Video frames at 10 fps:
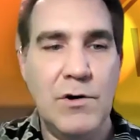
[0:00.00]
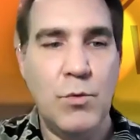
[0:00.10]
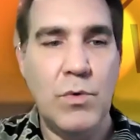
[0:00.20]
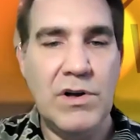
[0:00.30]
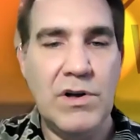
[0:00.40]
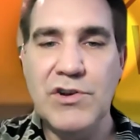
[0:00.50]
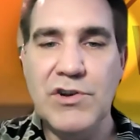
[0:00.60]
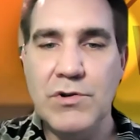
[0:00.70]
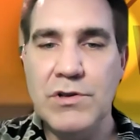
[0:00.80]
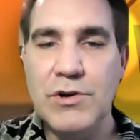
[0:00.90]
While you're
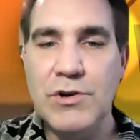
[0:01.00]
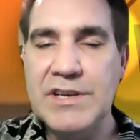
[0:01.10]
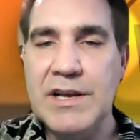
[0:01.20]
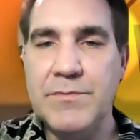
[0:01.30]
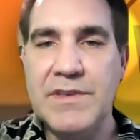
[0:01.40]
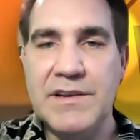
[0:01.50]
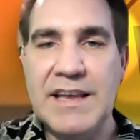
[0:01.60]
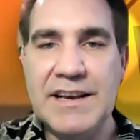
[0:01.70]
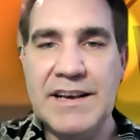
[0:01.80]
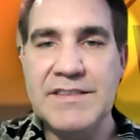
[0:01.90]
looking up the
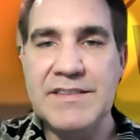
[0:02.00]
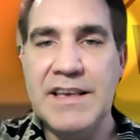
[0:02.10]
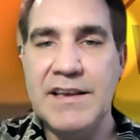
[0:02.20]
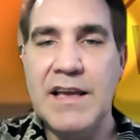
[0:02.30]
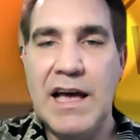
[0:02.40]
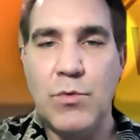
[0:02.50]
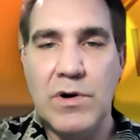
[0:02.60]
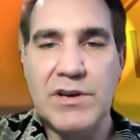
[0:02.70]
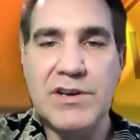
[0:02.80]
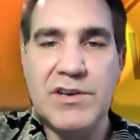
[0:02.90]
next thing, I
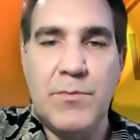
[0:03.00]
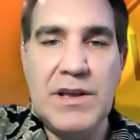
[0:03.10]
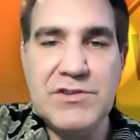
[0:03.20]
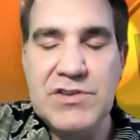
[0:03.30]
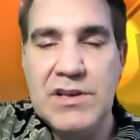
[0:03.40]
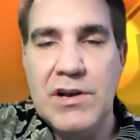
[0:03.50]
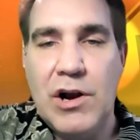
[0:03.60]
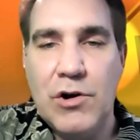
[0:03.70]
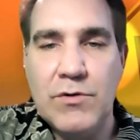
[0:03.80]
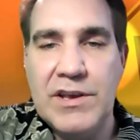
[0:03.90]
wanted to mention
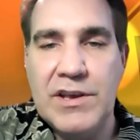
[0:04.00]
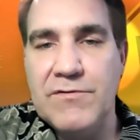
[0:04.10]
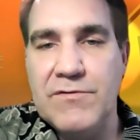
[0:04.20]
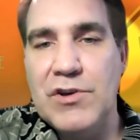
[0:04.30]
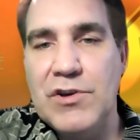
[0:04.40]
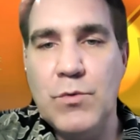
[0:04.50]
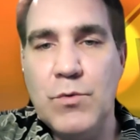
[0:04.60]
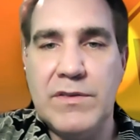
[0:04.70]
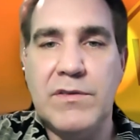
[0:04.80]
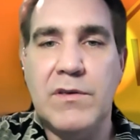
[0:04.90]
our interview
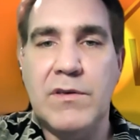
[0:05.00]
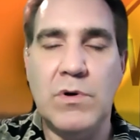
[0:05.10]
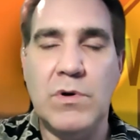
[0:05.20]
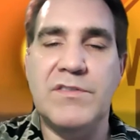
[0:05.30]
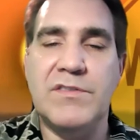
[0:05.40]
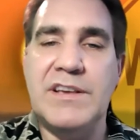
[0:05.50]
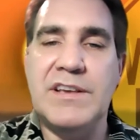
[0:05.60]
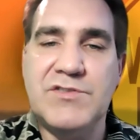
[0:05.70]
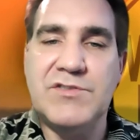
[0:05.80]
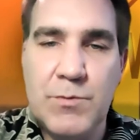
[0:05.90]
with one of the
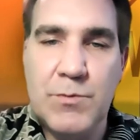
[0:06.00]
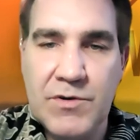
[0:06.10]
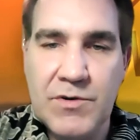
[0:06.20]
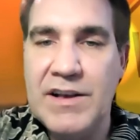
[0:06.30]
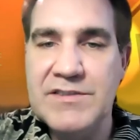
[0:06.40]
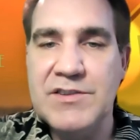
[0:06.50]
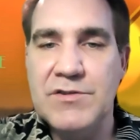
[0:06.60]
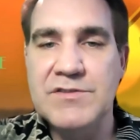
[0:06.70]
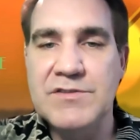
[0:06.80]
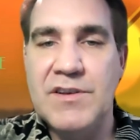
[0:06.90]

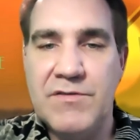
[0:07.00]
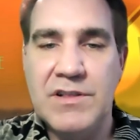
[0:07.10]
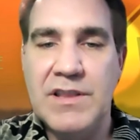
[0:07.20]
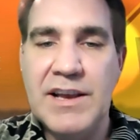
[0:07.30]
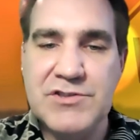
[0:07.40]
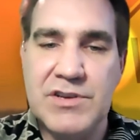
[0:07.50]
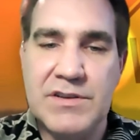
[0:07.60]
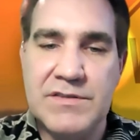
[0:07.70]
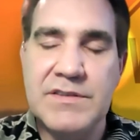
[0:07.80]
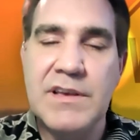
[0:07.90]
supervisors of
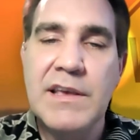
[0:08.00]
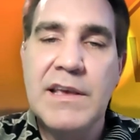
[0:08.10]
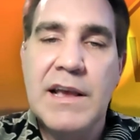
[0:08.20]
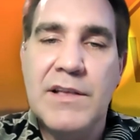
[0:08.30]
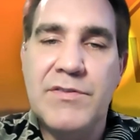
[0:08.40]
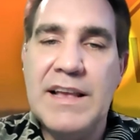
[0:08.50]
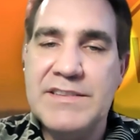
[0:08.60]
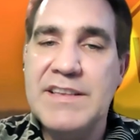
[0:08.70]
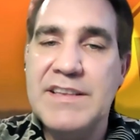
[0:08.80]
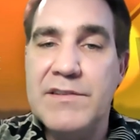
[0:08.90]
elections that
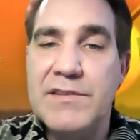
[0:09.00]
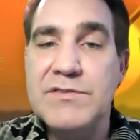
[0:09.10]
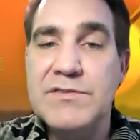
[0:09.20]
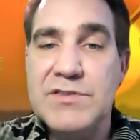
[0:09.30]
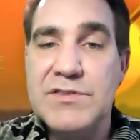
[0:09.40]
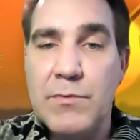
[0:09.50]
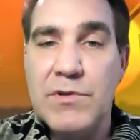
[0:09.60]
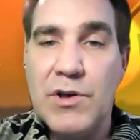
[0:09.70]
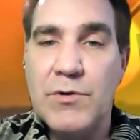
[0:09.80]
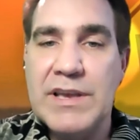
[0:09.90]
said some
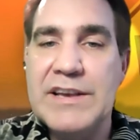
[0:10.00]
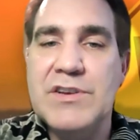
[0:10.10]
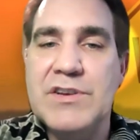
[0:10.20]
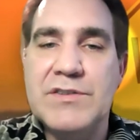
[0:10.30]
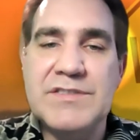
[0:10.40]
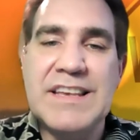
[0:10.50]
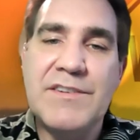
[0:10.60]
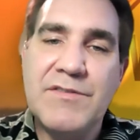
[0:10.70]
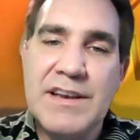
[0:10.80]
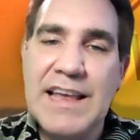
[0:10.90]
locations
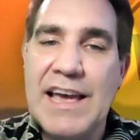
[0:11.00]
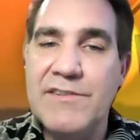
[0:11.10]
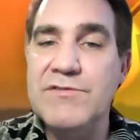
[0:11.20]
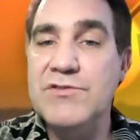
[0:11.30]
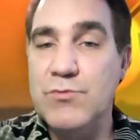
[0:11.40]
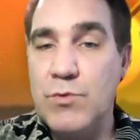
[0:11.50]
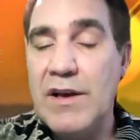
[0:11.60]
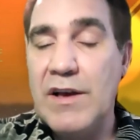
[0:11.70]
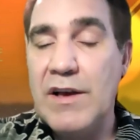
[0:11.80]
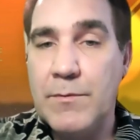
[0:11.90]
even have
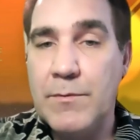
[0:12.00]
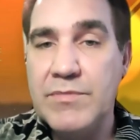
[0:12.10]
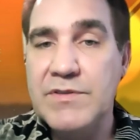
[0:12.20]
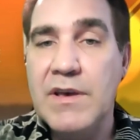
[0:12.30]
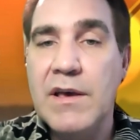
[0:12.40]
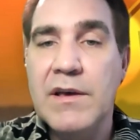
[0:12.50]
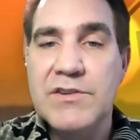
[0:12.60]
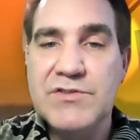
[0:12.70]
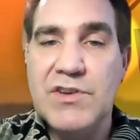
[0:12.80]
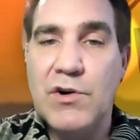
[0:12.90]
drive ups
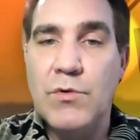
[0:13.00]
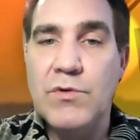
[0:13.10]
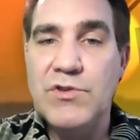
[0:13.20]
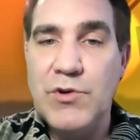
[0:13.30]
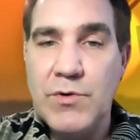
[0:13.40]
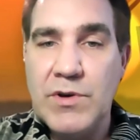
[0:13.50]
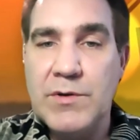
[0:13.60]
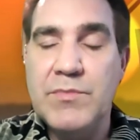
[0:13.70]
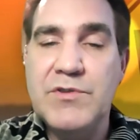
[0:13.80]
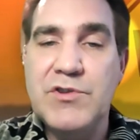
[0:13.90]
so you
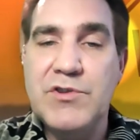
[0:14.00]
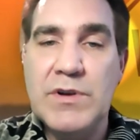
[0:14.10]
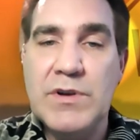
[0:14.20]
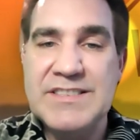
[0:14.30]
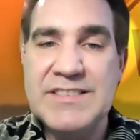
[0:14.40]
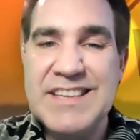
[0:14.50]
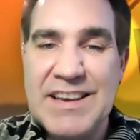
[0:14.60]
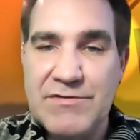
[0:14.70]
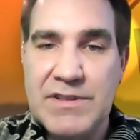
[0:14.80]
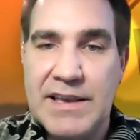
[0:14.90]
can do it
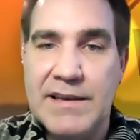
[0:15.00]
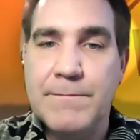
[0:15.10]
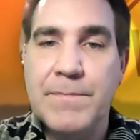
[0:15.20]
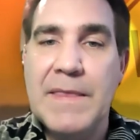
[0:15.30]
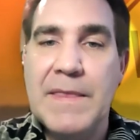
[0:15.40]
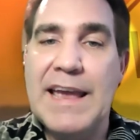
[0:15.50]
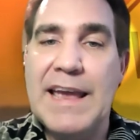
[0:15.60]
safely, and